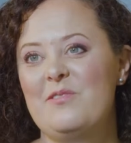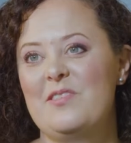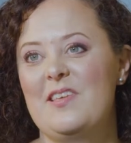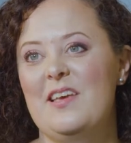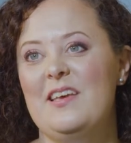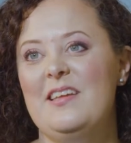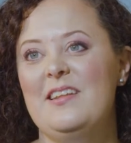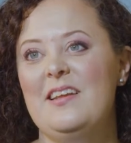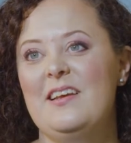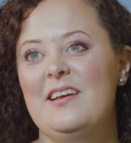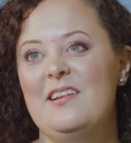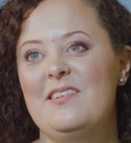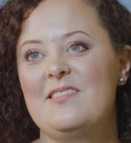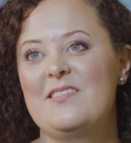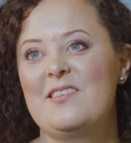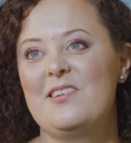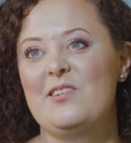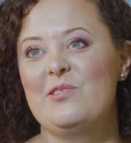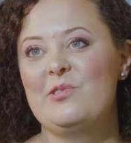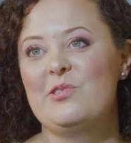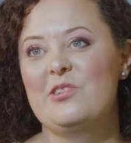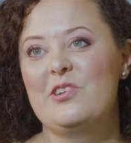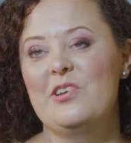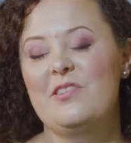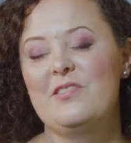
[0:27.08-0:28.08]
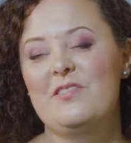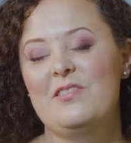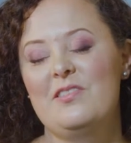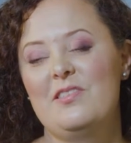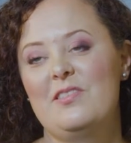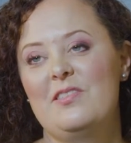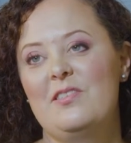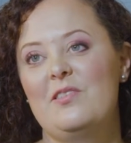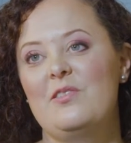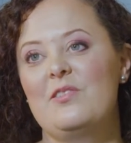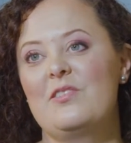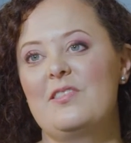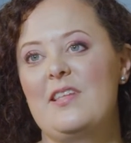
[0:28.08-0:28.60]
technical solutions
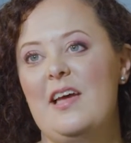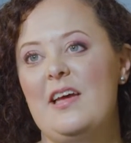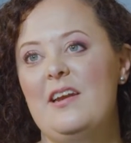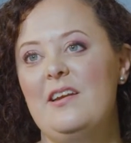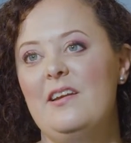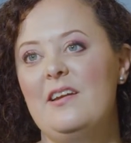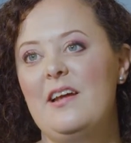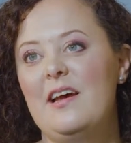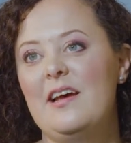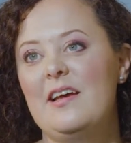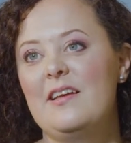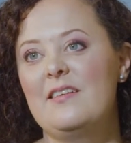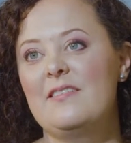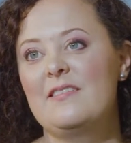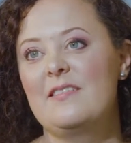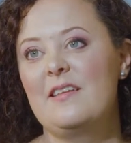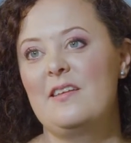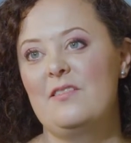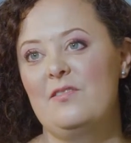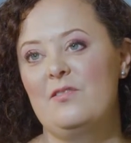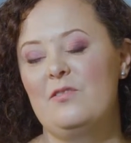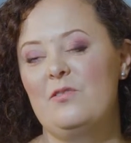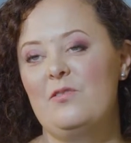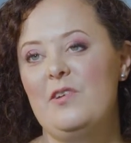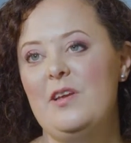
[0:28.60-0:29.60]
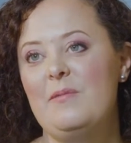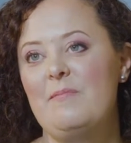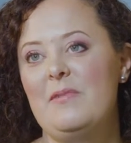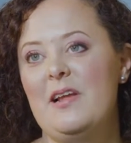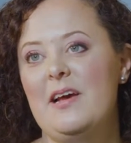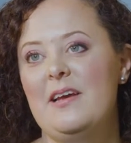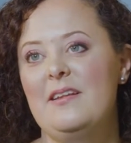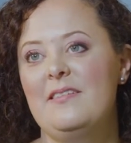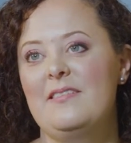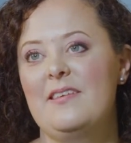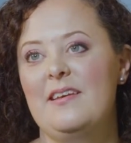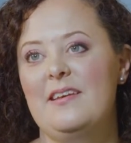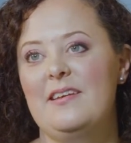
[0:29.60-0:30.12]
to standardized and
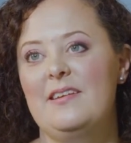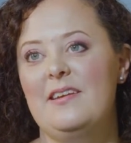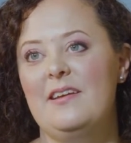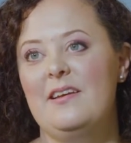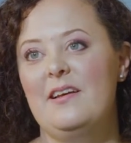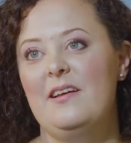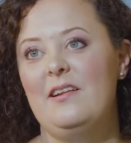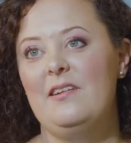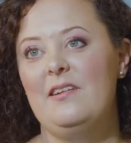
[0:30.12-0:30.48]
streamlined technical